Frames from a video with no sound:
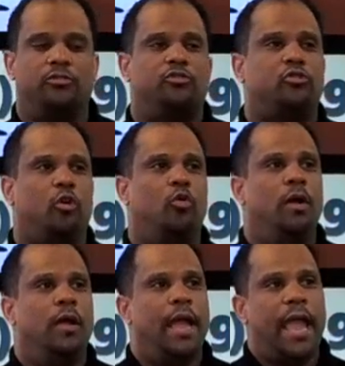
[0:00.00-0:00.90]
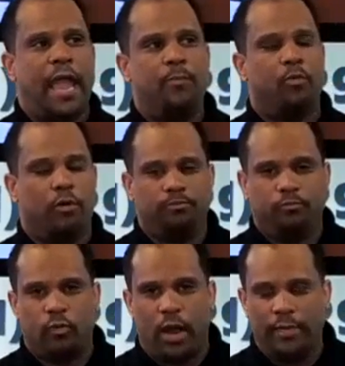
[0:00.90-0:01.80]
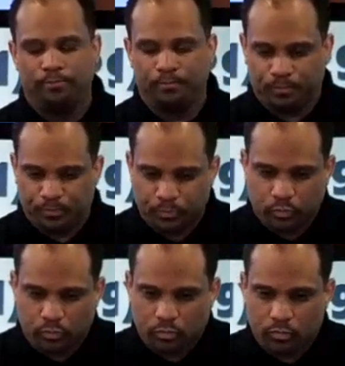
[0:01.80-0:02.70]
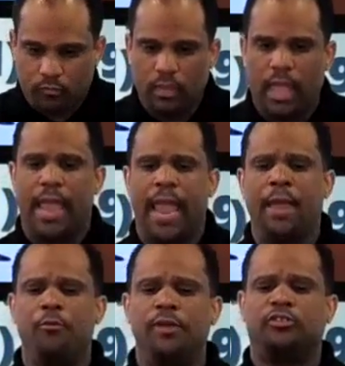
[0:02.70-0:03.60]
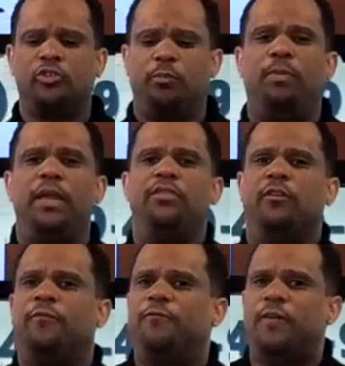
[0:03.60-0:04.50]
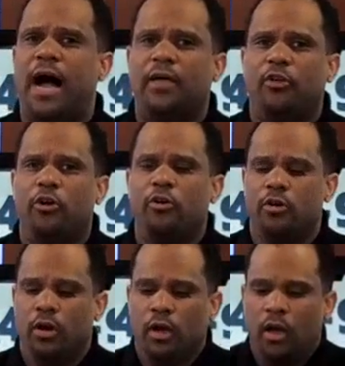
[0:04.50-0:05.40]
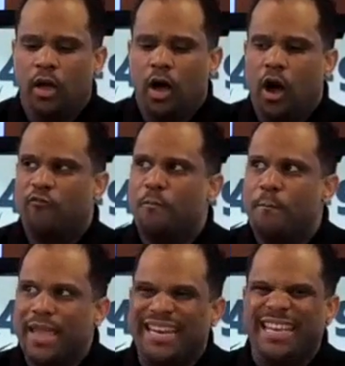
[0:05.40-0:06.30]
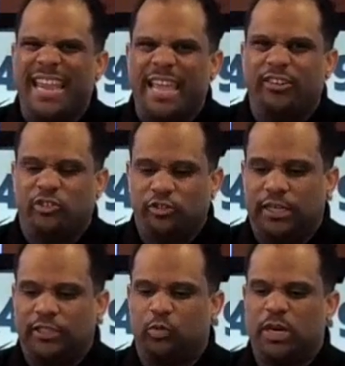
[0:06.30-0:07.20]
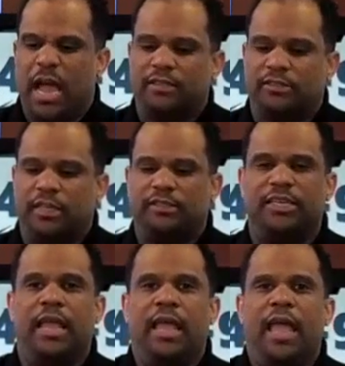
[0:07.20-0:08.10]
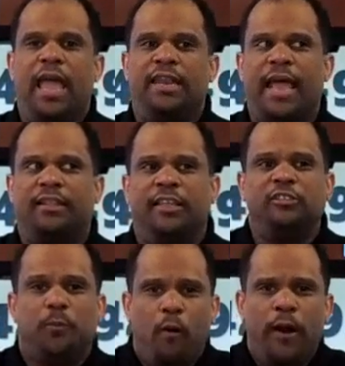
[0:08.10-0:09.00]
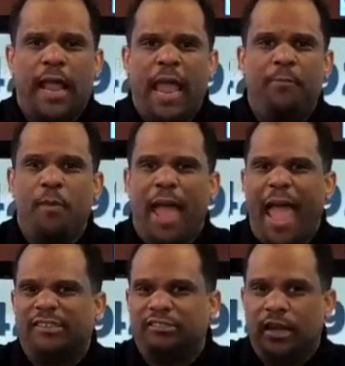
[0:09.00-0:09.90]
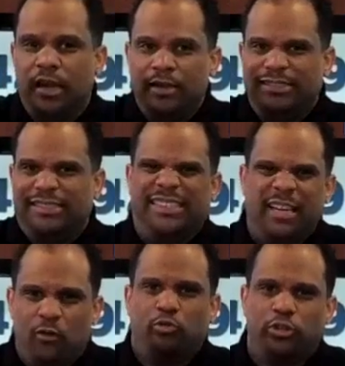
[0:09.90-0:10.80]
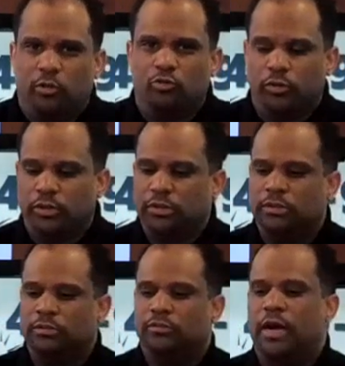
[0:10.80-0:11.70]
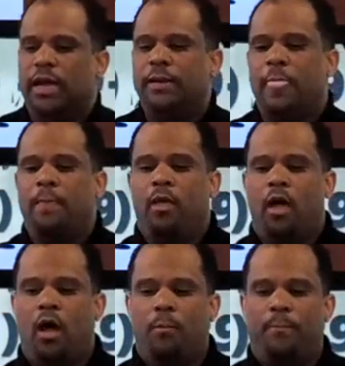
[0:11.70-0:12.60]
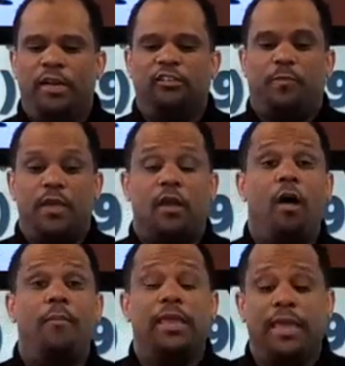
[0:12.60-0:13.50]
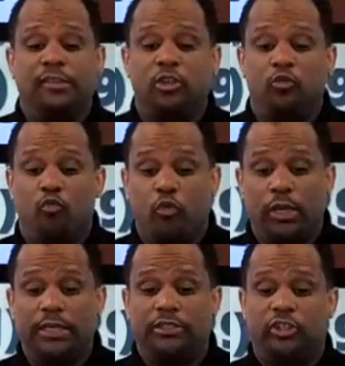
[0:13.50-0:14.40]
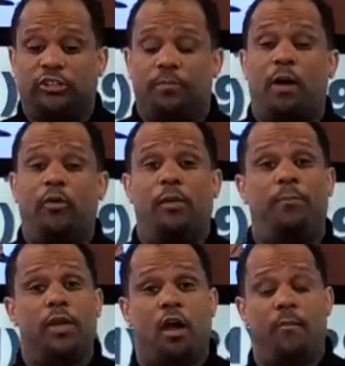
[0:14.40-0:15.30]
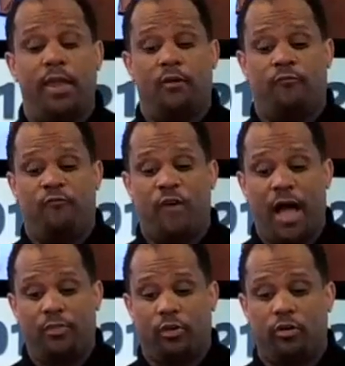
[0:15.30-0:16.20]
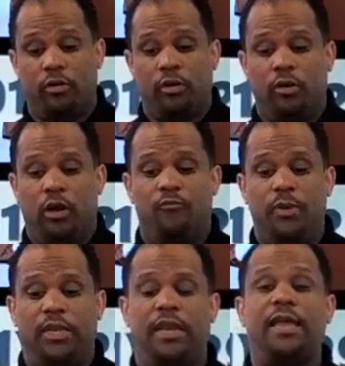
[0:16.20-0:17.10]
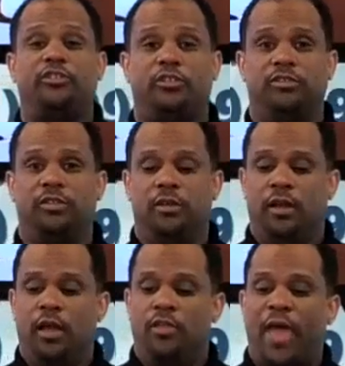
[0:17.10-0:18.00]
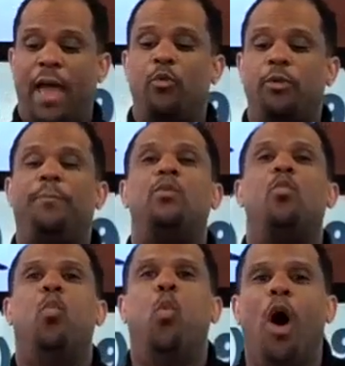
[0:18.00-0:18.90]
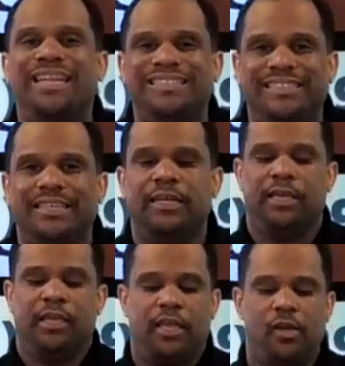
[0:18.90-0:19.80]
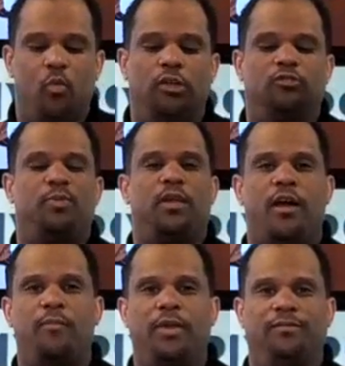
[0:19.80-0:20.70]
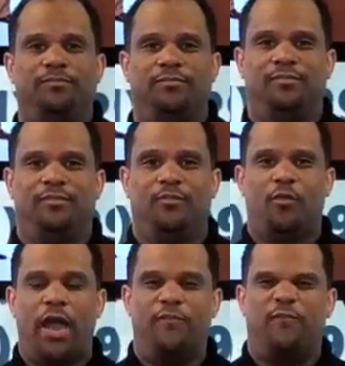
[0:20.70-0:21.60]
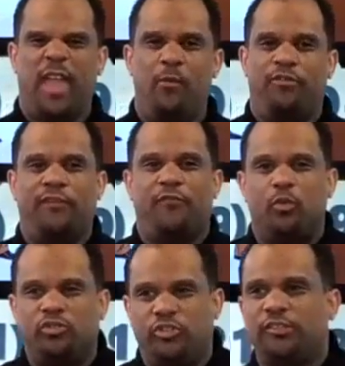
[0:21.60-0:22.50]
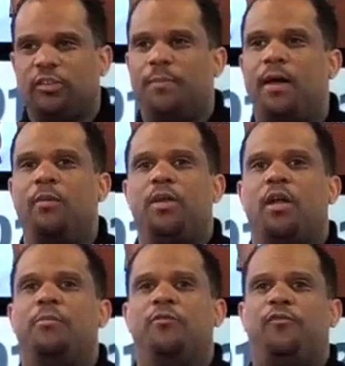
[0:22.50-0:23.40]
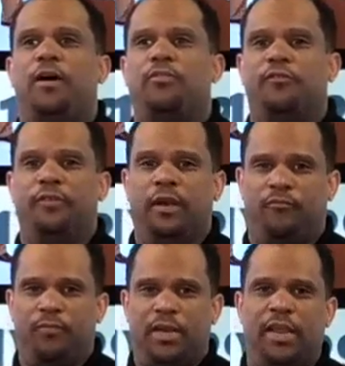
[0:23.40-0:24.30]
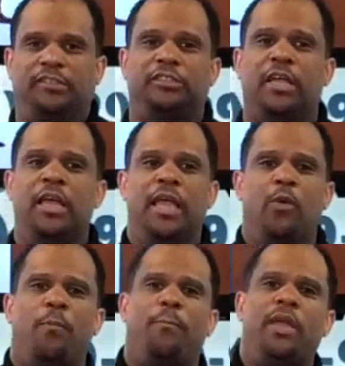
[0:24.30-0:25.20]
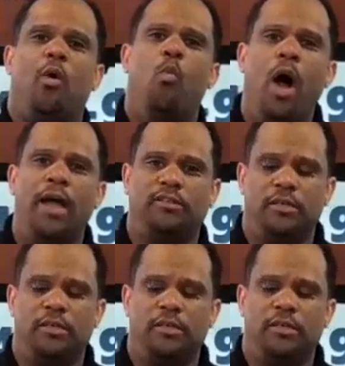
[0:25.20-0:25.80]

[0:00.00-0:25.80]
So Abram, right? Abram is to be the father of many nations. That's what God says. And at this point, Abram has 0 children, right? But his becoming isn't really just about him becoming a father of many nations. That would be what he was becoming, right? If it was just about him becoming the father of many nations, it would be a what.